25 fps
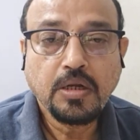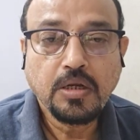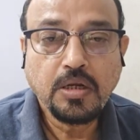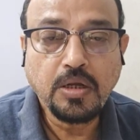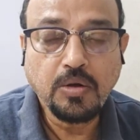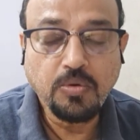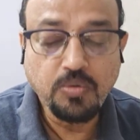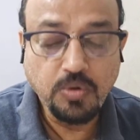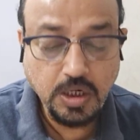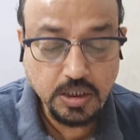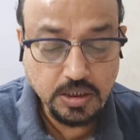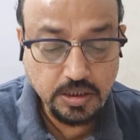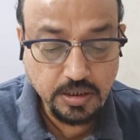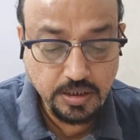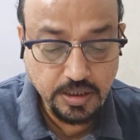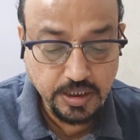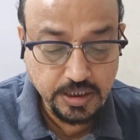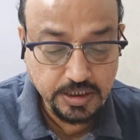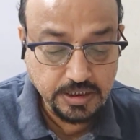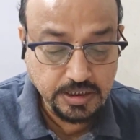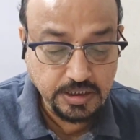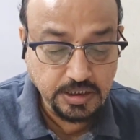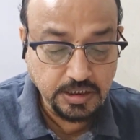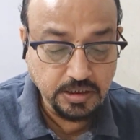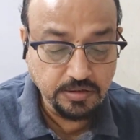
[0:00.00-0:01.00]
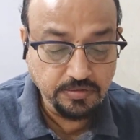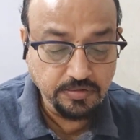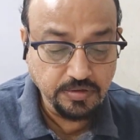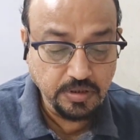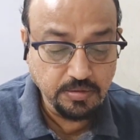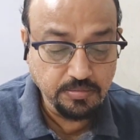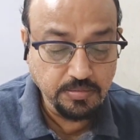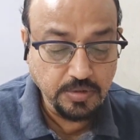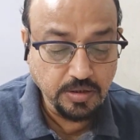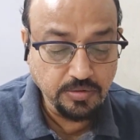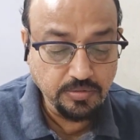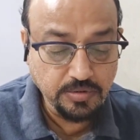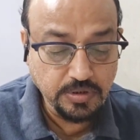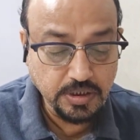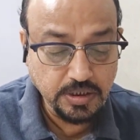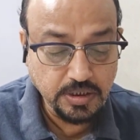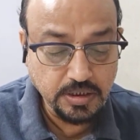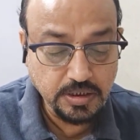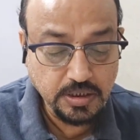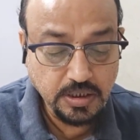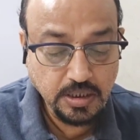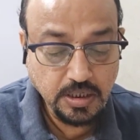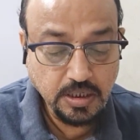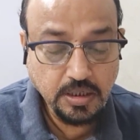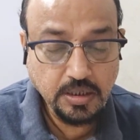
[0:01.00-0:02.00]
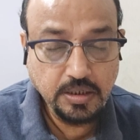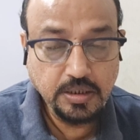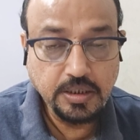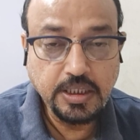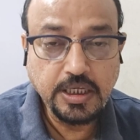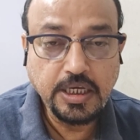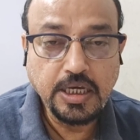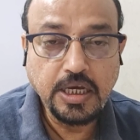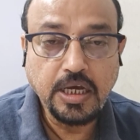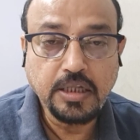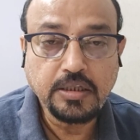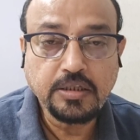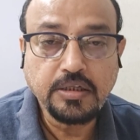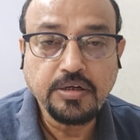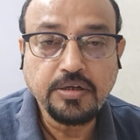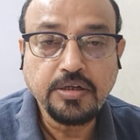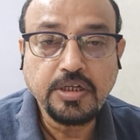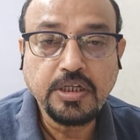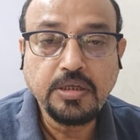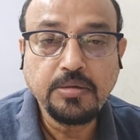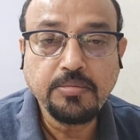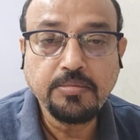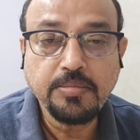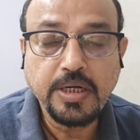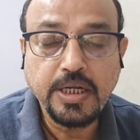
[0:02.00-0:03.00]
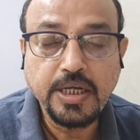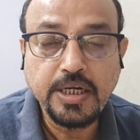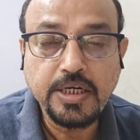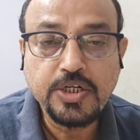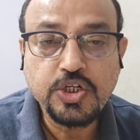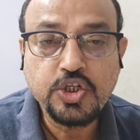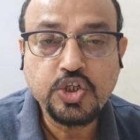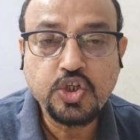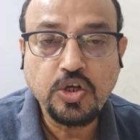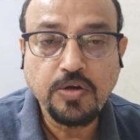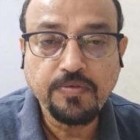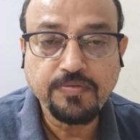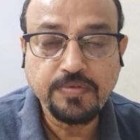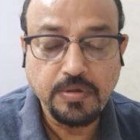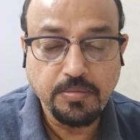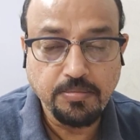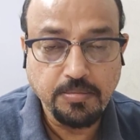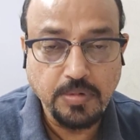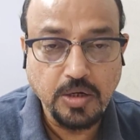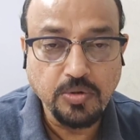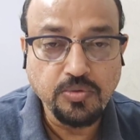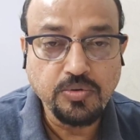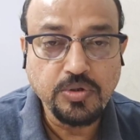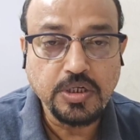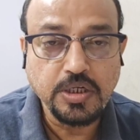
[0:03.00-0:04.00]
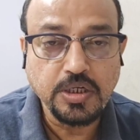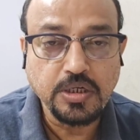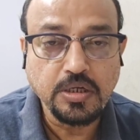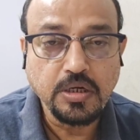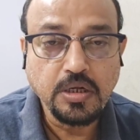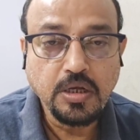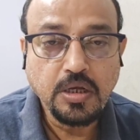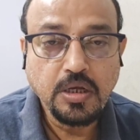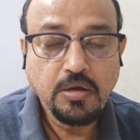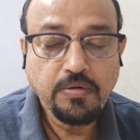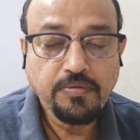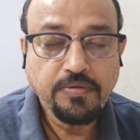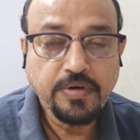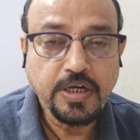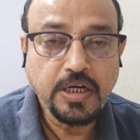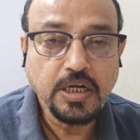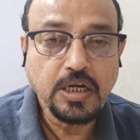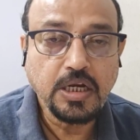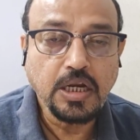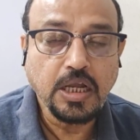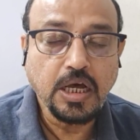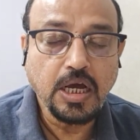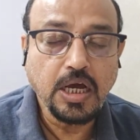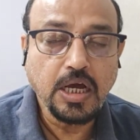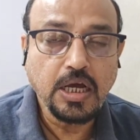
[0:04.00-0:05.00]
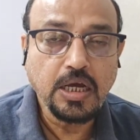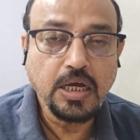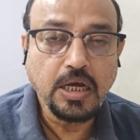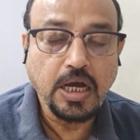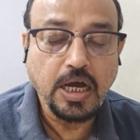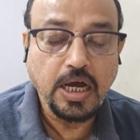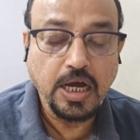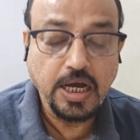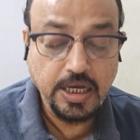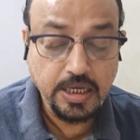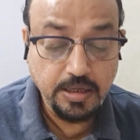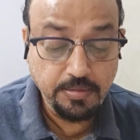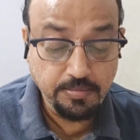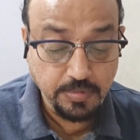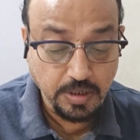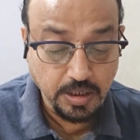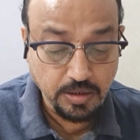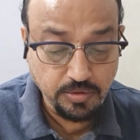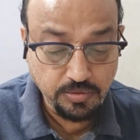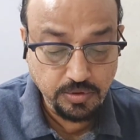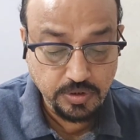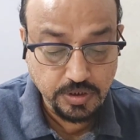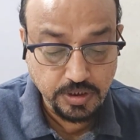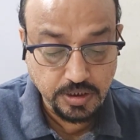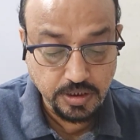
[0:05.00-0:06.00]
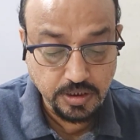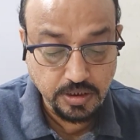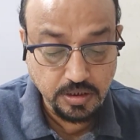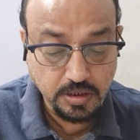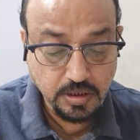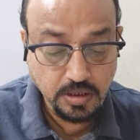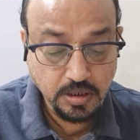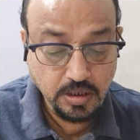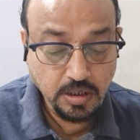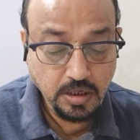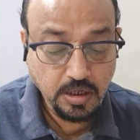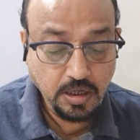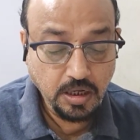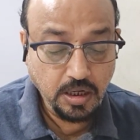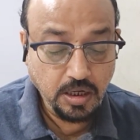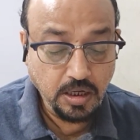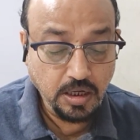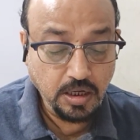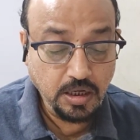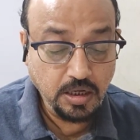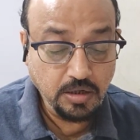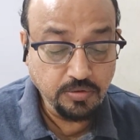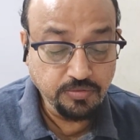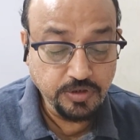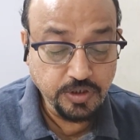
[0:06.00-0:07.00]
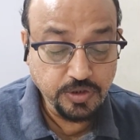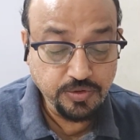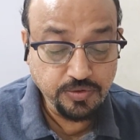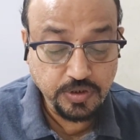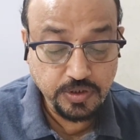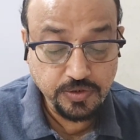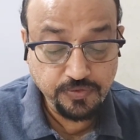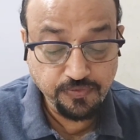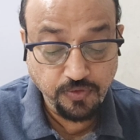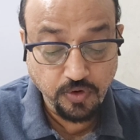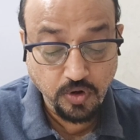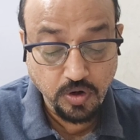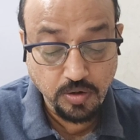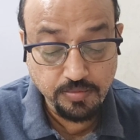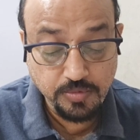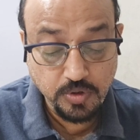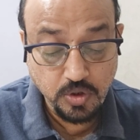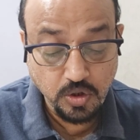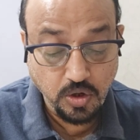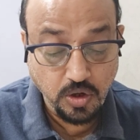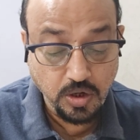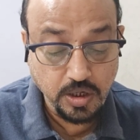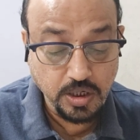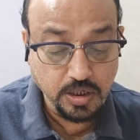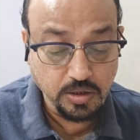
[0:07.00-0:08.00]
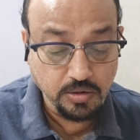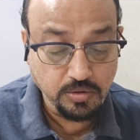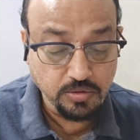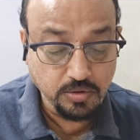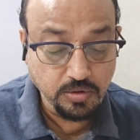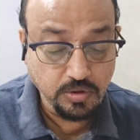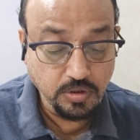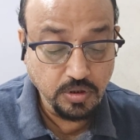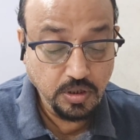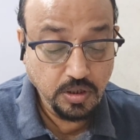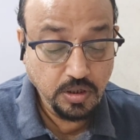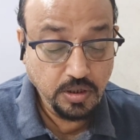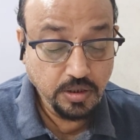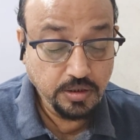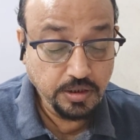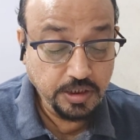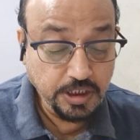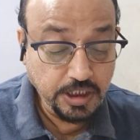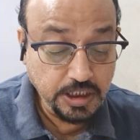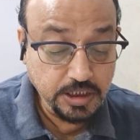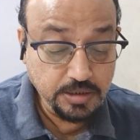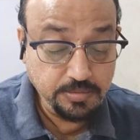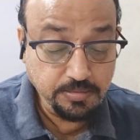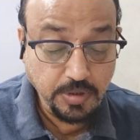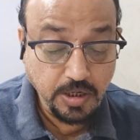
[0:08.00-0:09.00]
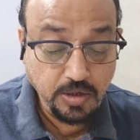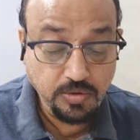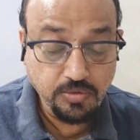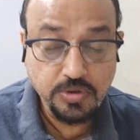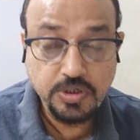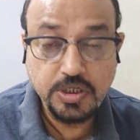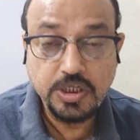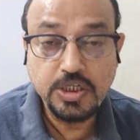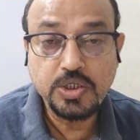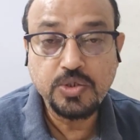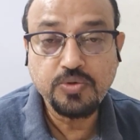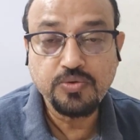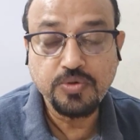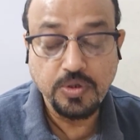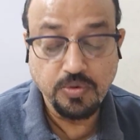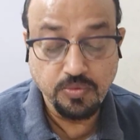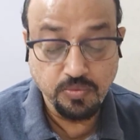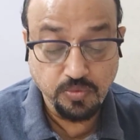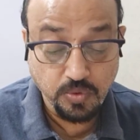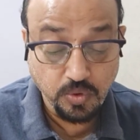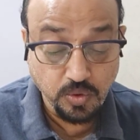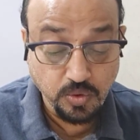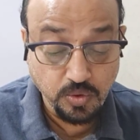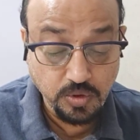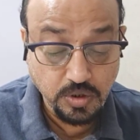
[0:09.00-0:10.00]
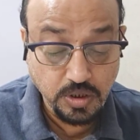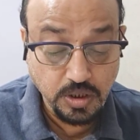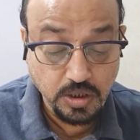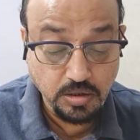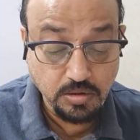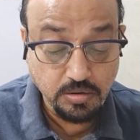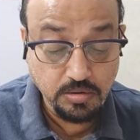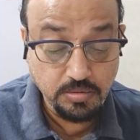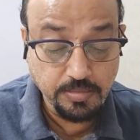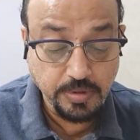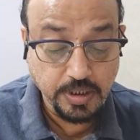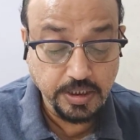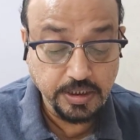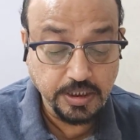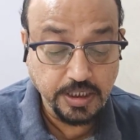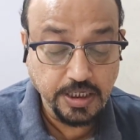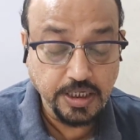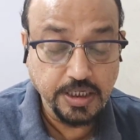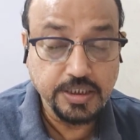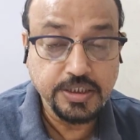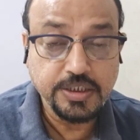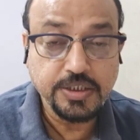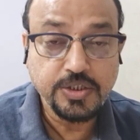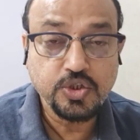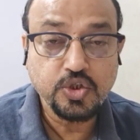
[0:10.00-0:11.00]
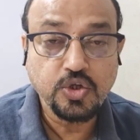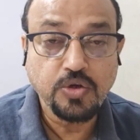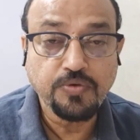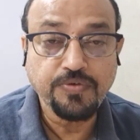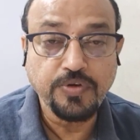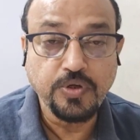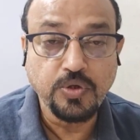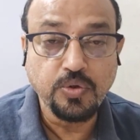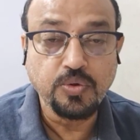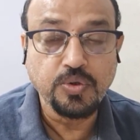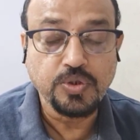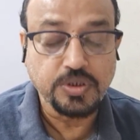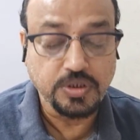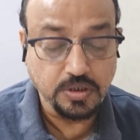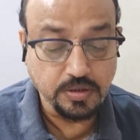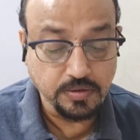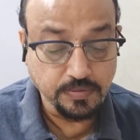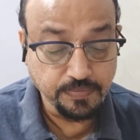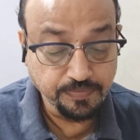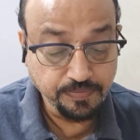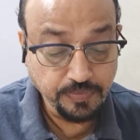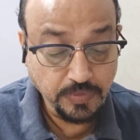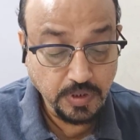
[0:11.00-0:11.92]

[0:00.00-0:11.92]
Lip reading: Now what are residual mountains? They are the remnants of the mountain. When a high mountain which was formed long ago, these mountains were worn down by the agents of erosion